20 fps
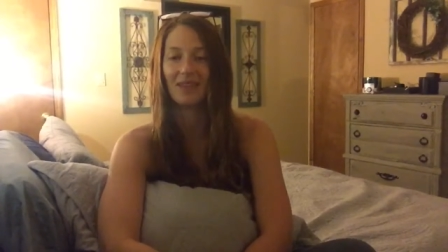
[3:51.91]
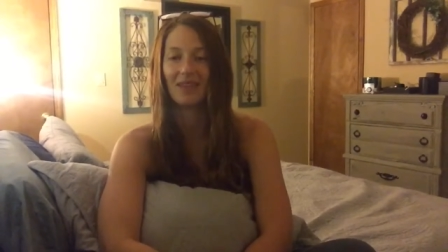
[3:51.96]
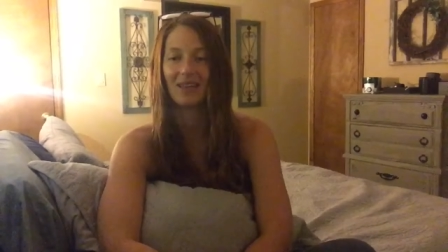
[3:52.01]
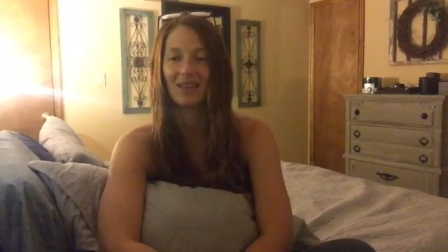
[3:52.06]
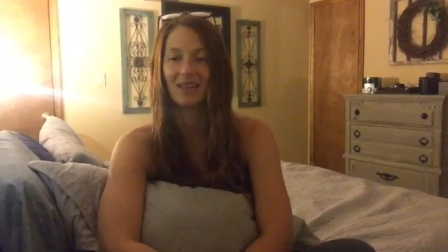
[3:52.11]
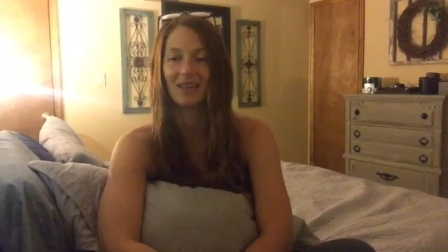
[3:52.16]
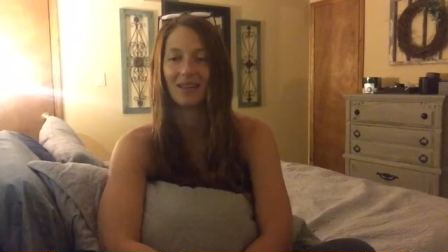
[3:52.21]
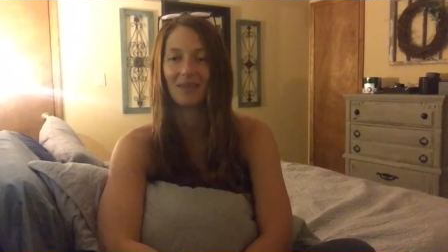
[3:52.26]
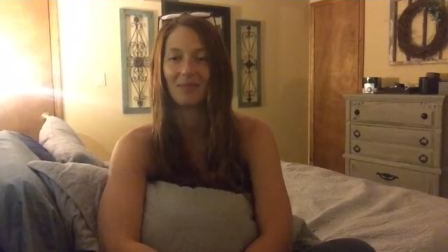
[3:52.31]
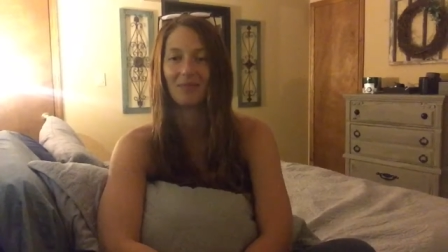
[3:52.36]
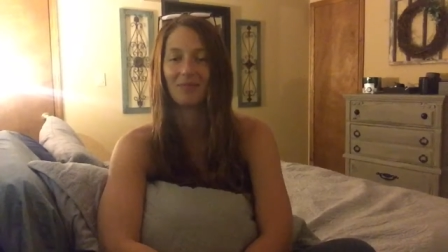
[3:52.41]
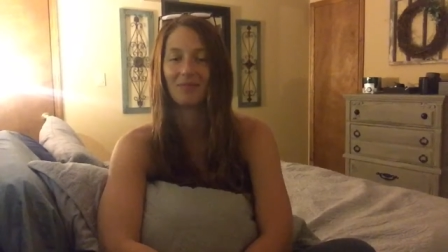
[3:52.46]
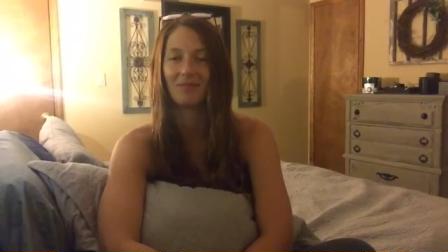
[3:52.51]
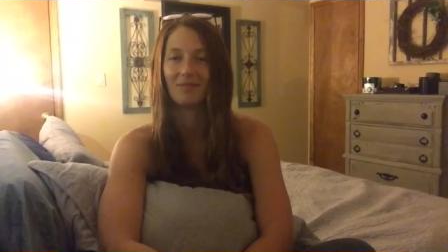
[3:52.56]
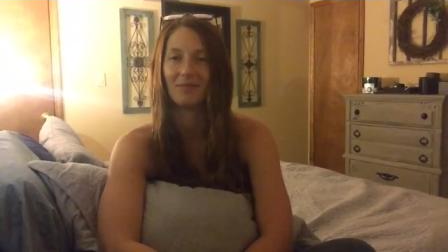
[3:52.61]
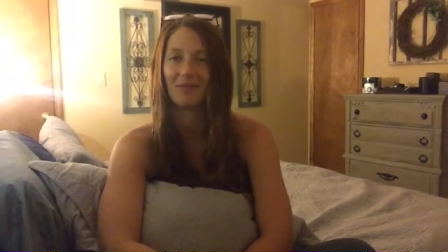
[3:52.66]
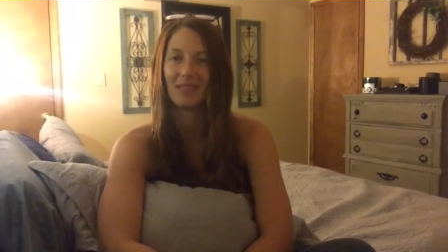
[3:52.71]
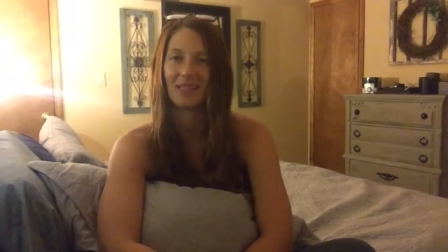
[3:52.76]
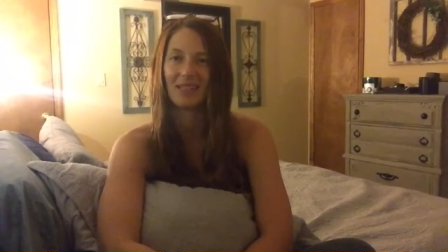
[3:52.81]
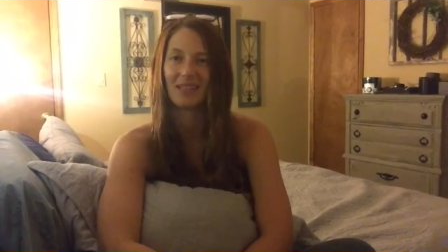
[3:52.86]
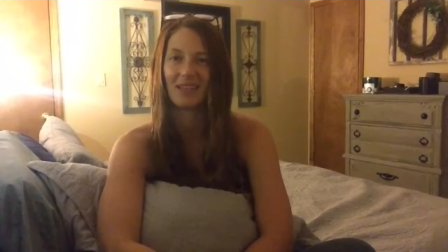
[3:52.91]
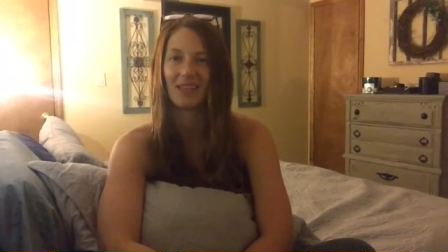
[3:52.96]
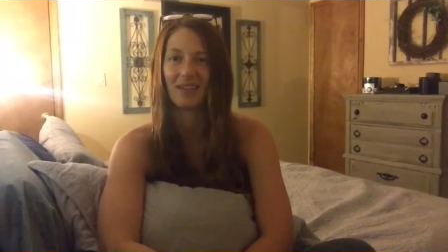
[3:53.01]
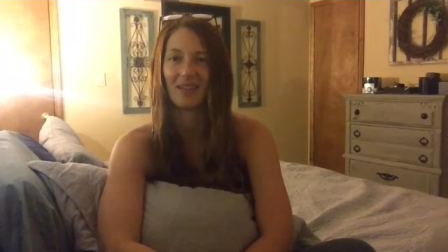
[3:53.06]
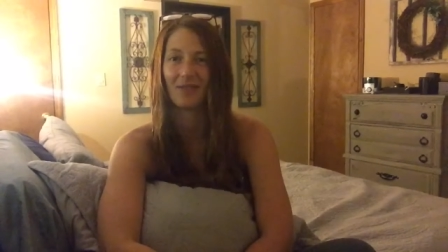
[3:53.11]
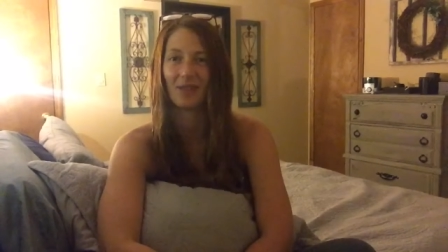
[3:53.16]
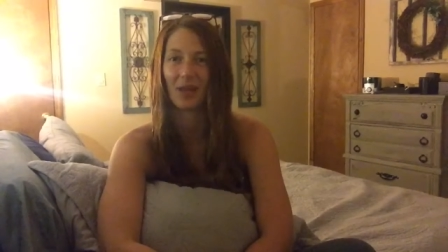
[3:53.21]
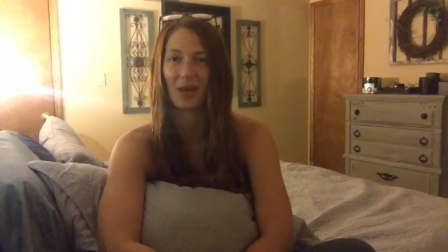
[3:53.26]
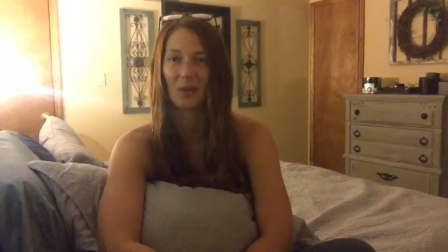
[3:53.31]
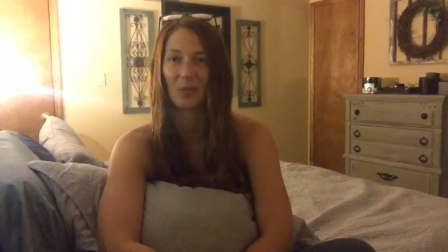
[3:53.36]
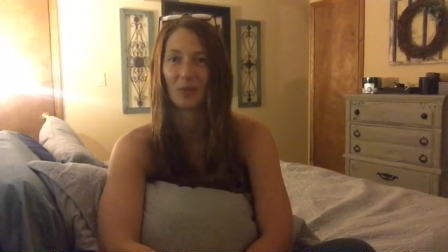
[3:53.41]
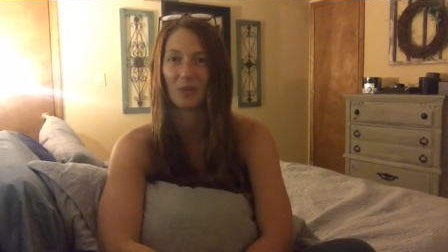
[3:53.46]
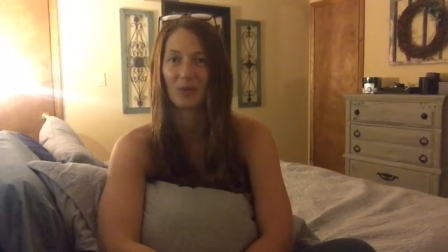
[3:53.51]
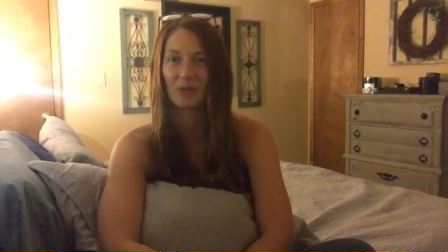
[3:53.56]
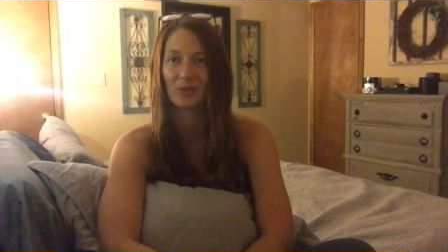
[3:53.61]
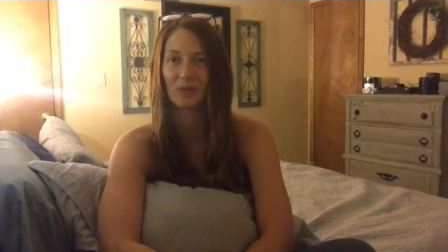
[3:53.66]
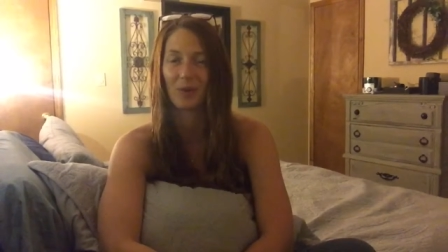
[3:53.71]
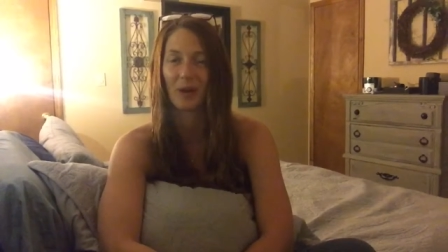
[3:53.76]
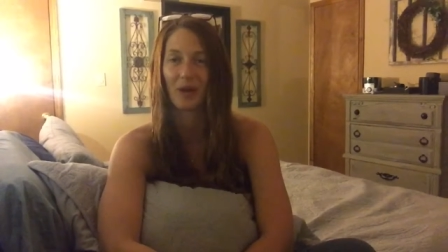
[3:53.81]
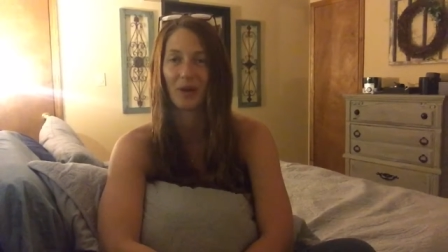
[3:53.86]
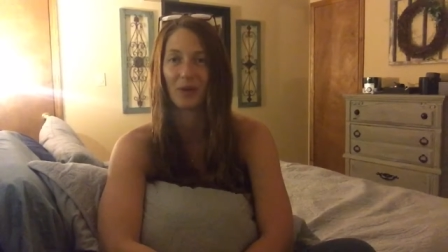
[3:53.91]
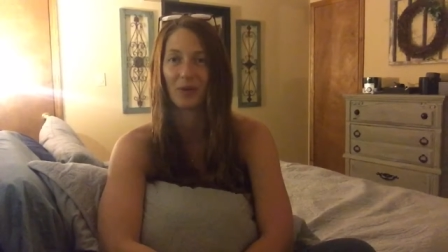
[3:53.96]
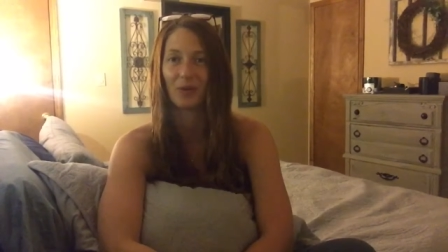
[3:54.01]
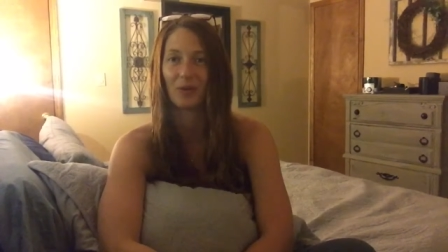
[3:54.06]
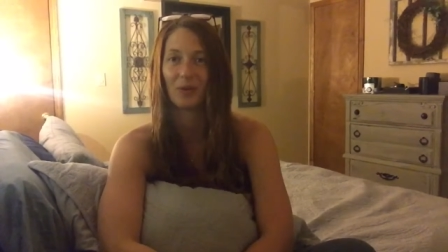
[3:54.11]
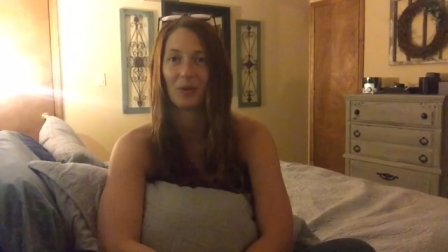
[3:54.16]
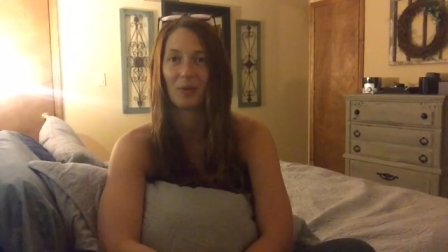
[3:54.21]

Um, and kind of downward spiraled.